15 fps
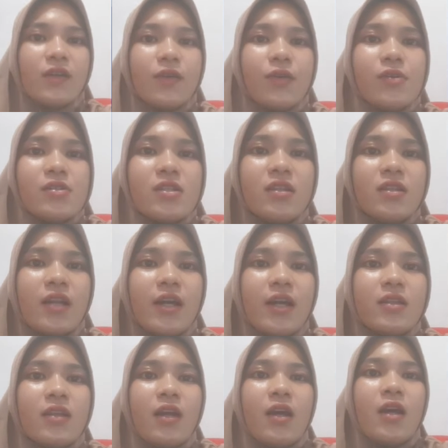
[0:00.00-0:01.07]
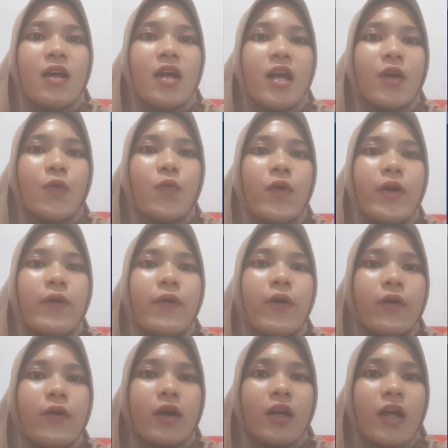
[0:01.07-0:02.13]
Concentrate
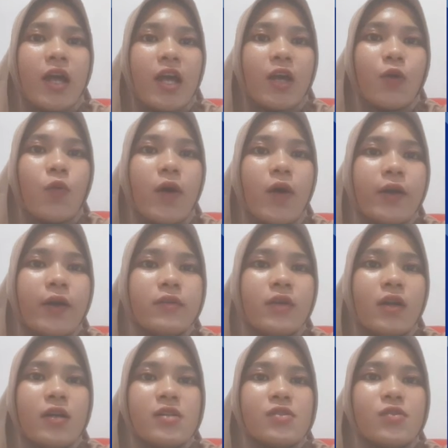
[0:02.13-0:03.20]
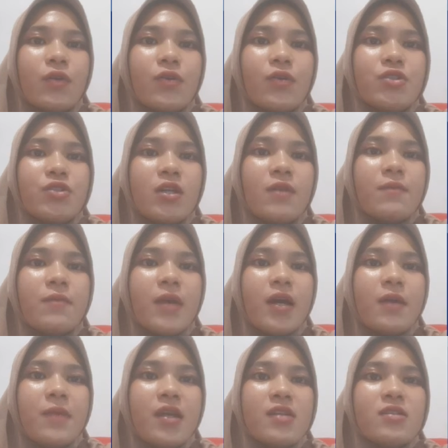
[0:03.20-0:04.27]
aqua solution
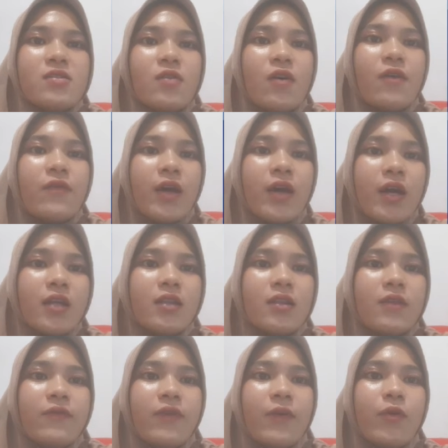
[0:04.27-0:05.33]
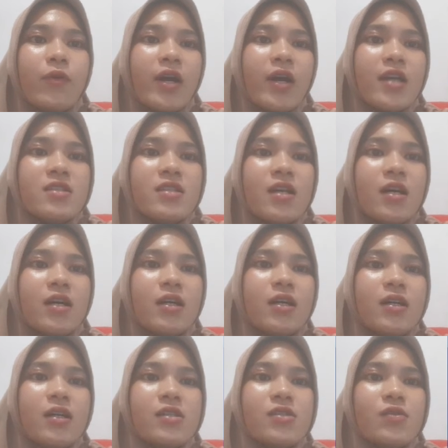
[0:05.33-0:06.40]
by means of heat. Vaporize
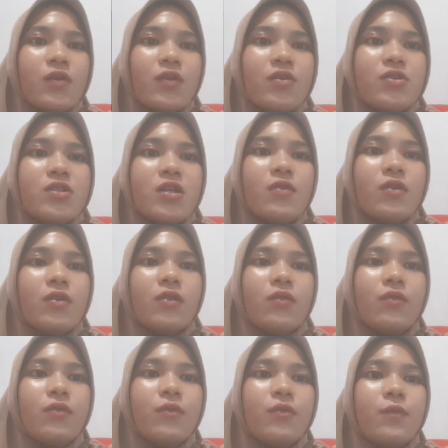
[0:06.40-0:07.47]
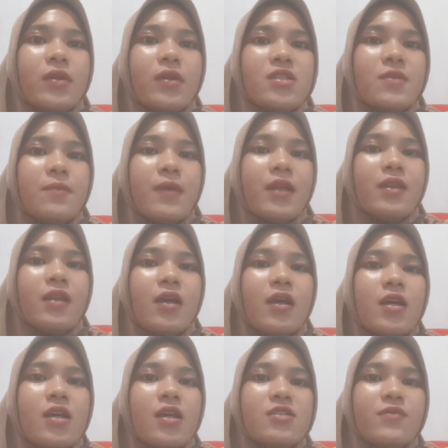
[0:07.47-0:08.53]
a solution not to precipitate
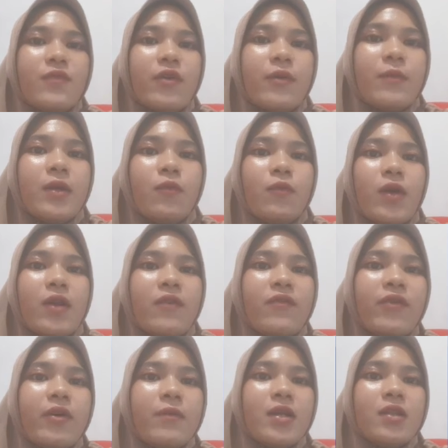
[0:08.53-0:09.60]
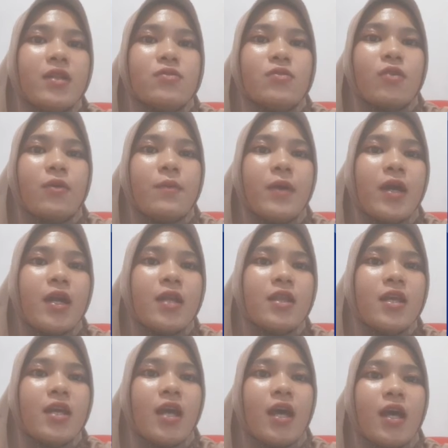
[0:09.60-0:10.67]
is formed. When formed, stop
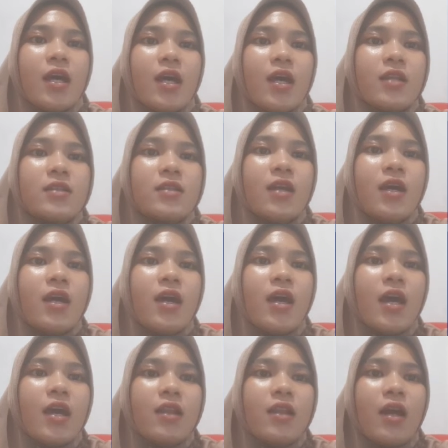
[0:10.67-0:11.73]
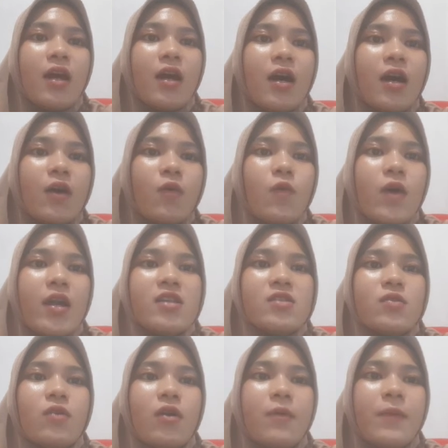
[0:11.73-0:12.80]
heating and add
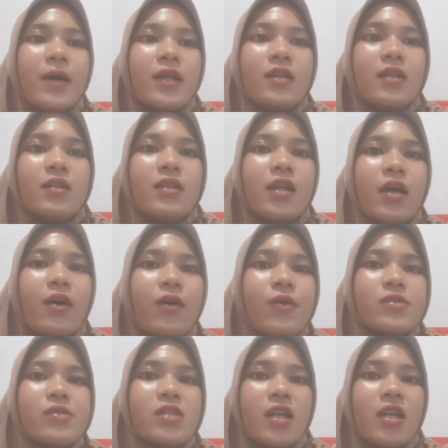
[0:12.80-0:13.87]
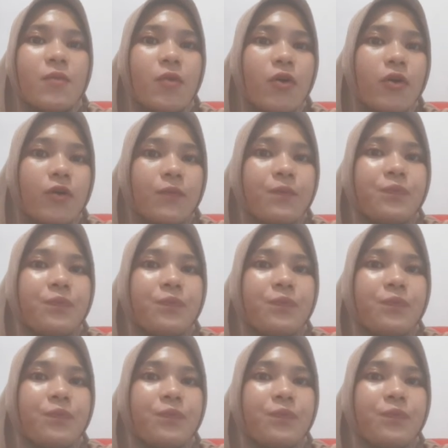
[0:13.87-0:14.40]
aqueous drop until the hours anymore.